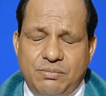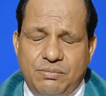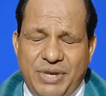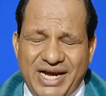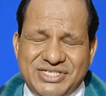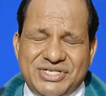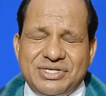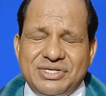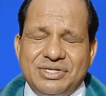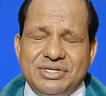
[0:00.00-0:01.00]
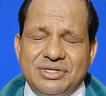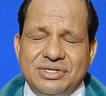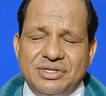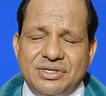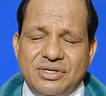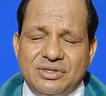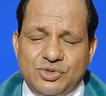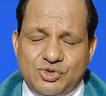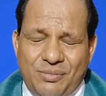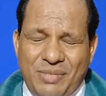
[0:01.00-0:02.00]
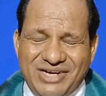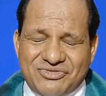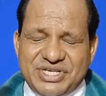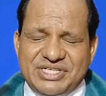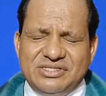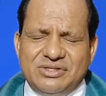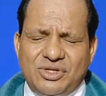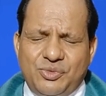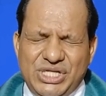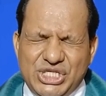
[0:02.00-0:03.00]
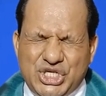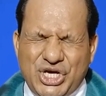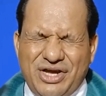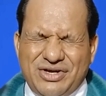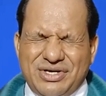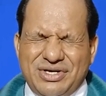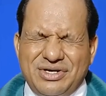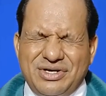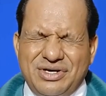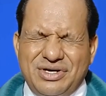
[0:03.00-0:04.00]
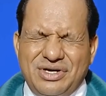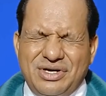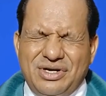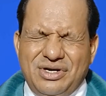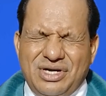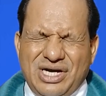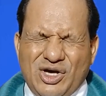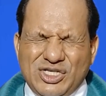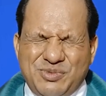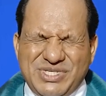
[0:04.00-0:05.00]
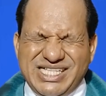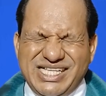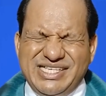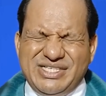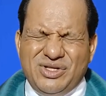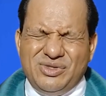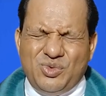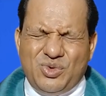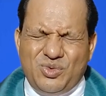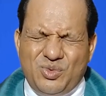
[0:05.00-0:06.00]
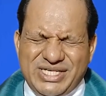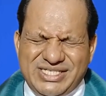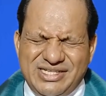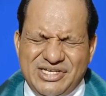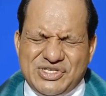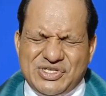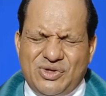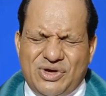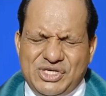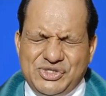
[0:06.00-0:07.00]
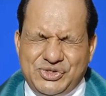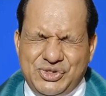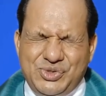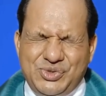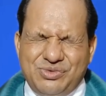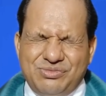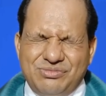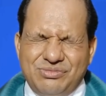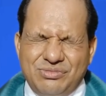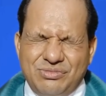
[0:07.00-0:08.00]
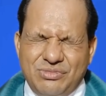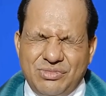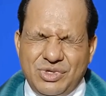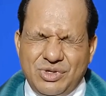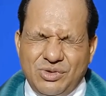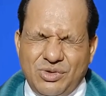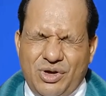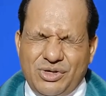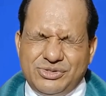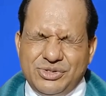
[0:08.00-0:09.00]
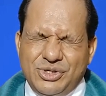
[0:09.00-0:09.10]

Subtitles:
bed, those who are bedridden, on the wheelchair, hospitalized, on ventilation or ICU. Lord,